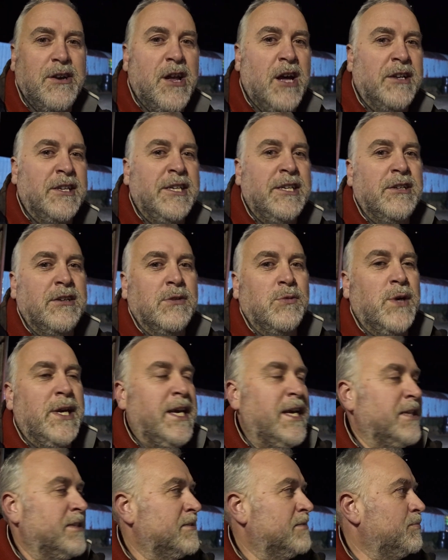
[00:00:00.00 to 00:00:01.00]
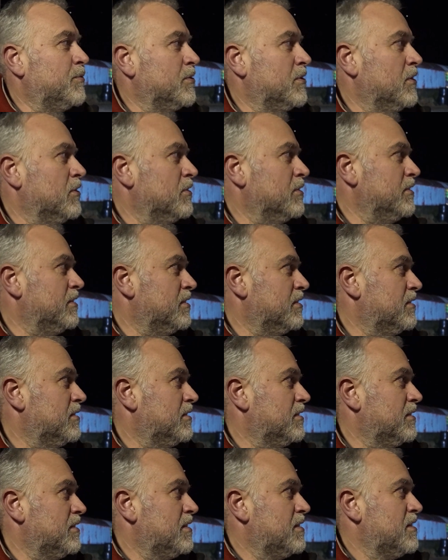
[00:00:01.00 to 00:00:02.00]
near the weights, but look at,
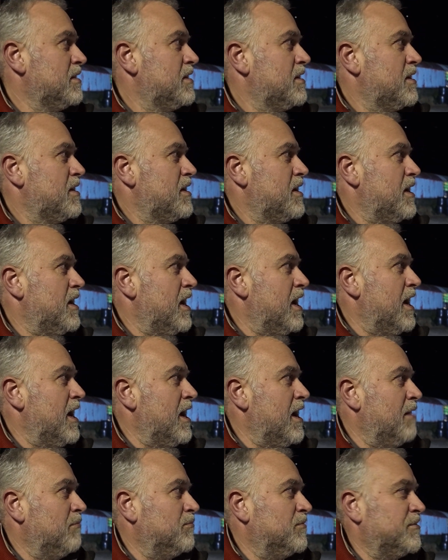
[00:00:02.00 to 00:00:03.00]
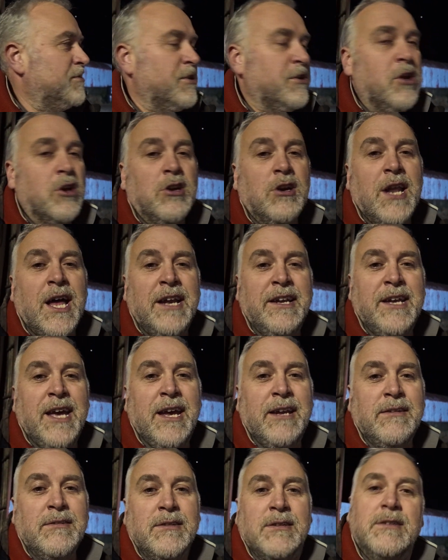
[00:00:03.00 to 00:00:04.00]
there's another lad
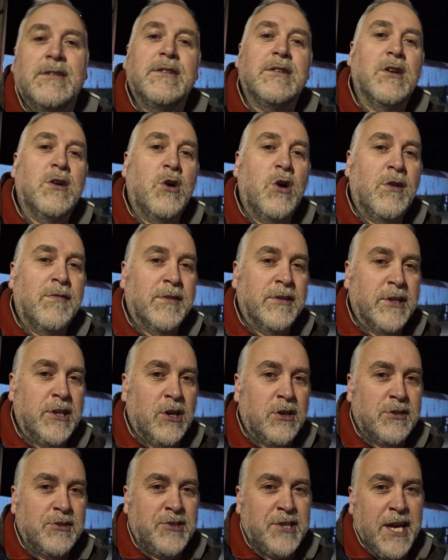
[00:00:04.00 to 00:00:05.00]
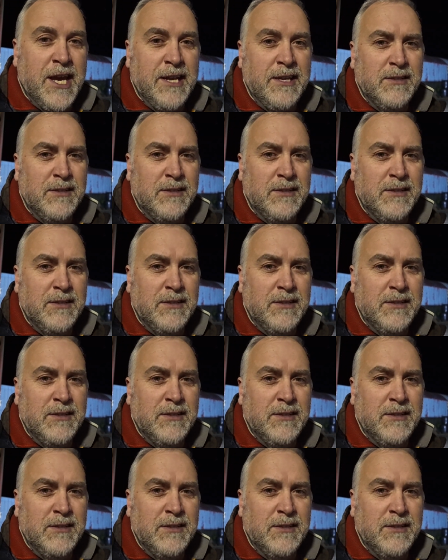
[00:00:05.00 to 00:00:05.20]
then over in the other shed.